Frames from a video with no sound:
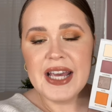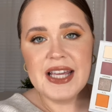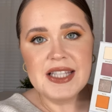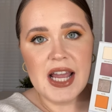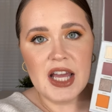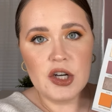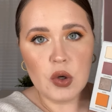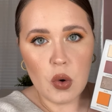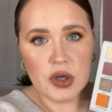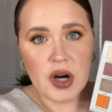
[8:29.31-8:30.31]
is a inner
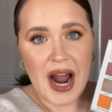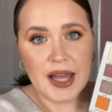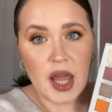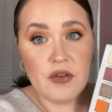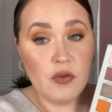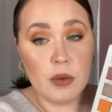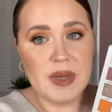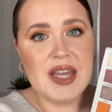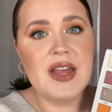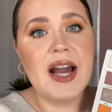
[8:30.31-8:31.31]
corner highlight for
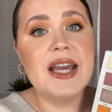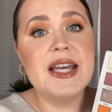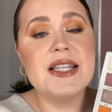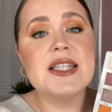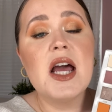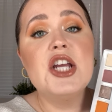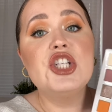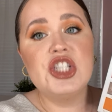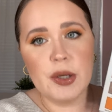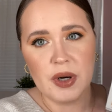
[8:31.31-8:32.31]
me that is
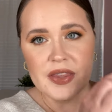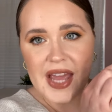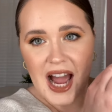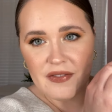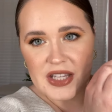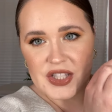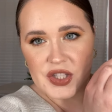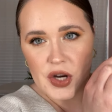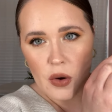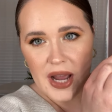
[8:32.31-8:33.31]
shimmer. They have this
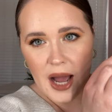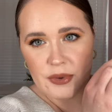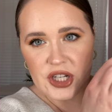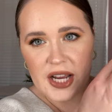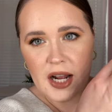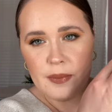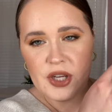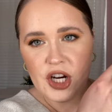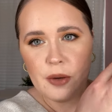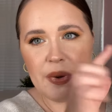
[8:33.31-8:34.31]
snow cap shade up
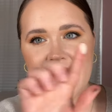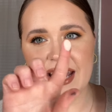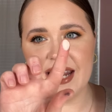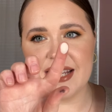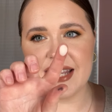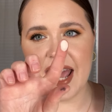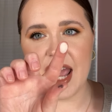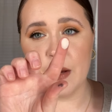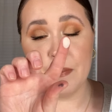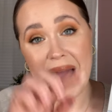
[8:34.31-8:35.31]
here, but it is
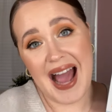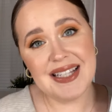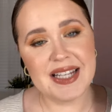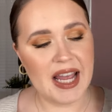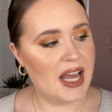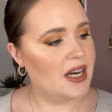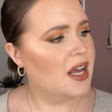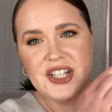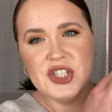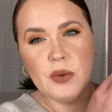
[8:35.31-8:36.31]
a matte, and
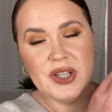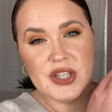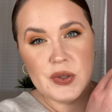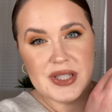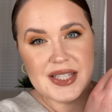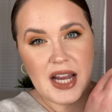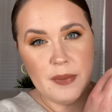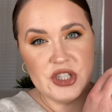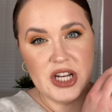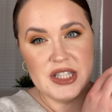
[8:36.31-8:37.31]
just don't really use these type
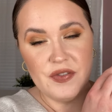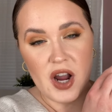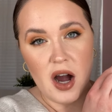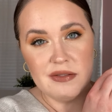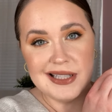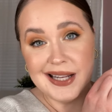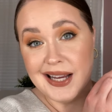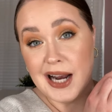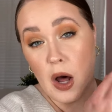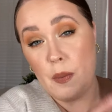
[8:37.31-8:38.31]
of shades very often
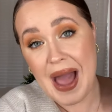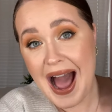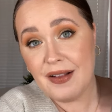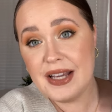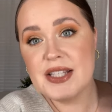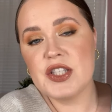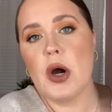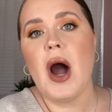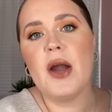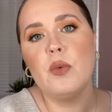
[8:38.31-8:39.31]
in a palette,
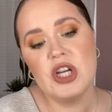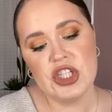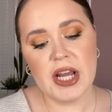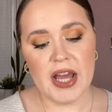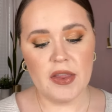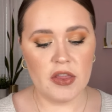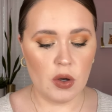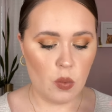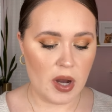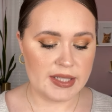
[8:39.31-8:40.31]
so I wish that there
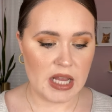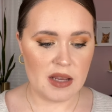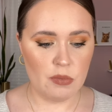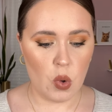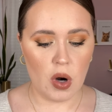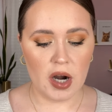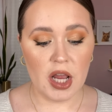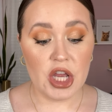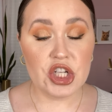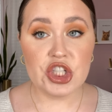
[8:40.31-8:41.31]
was a more
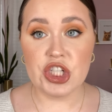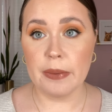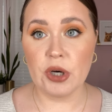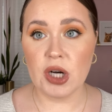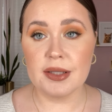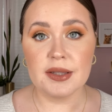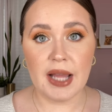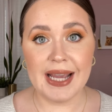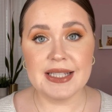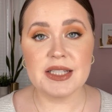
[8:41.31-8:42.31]
shimmer
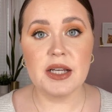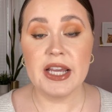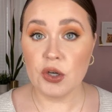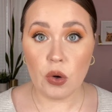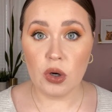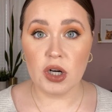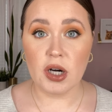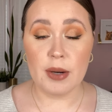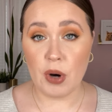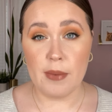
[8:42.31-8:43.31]
light inner corner
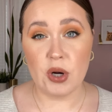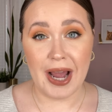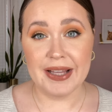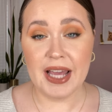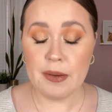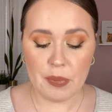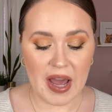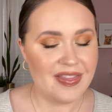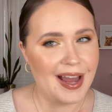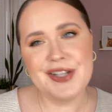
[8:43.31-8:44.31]
and brow bone highlight,
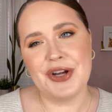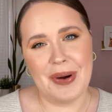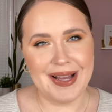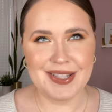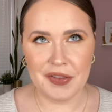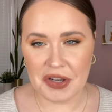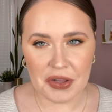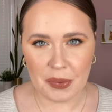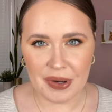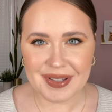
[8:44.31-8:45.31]
but that is all right. It's not the end of
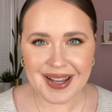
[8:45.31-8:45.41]
the world.